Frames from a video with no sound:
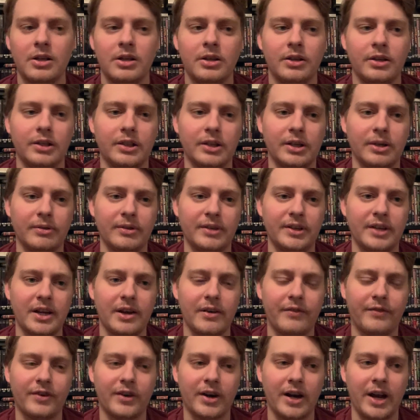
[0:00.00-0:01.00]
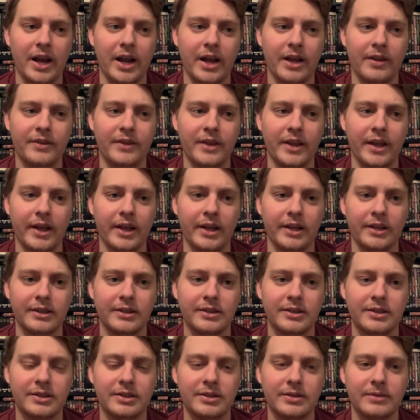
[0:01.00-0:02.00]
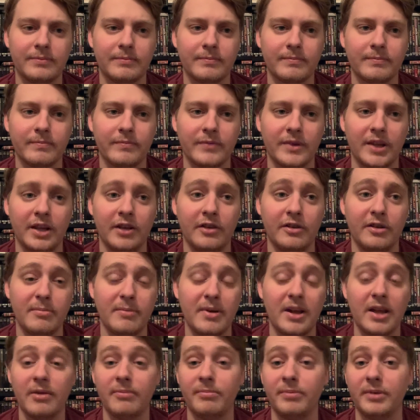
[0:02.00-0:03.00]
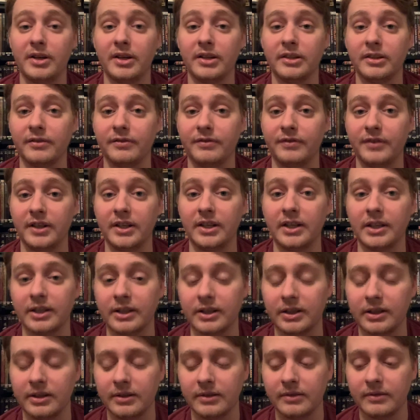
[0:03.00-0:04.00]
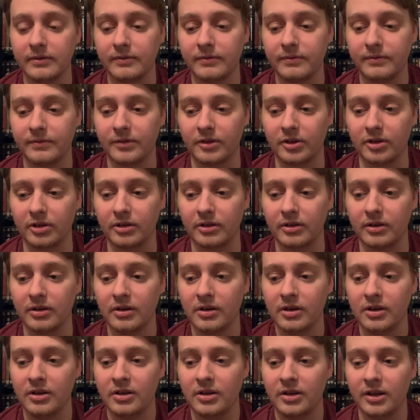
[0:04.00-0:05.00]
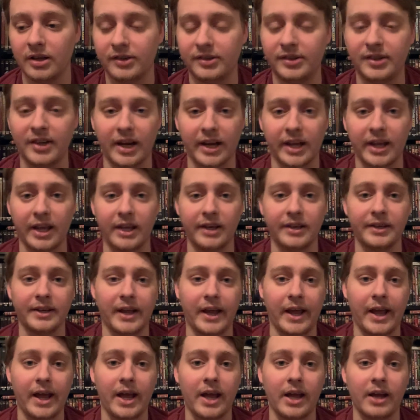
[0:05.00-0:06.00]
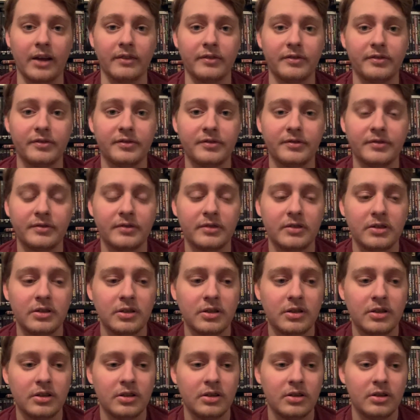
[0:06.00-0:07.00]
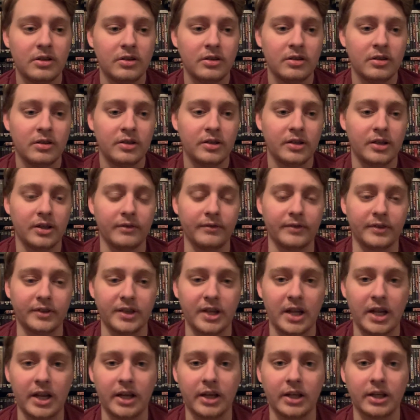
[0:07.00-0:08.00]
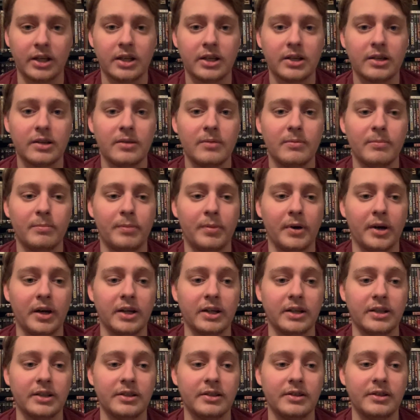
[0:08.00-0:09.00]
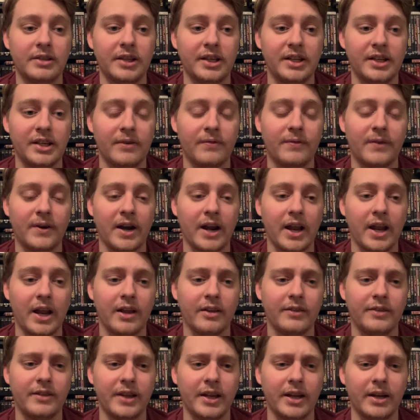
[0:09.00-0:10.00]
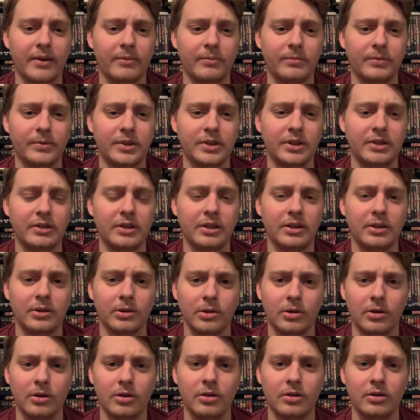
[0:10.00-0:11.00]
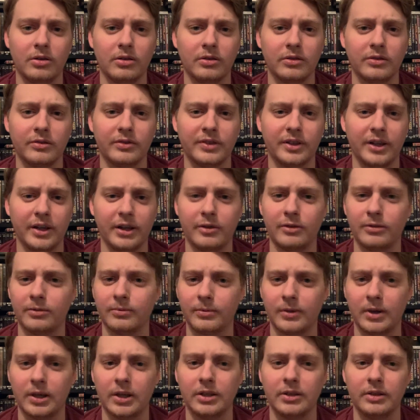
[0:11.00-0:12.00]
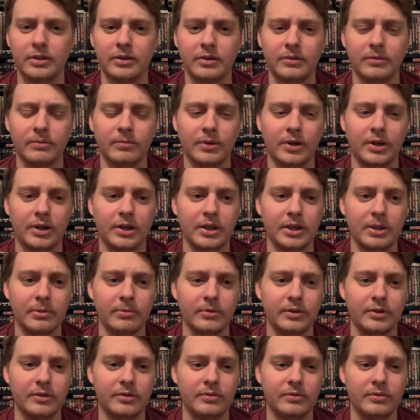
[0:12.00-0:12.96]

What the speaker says: He never had that. He may have been undefeated for a decade and a half, give or take, but he never had that really long title run where he would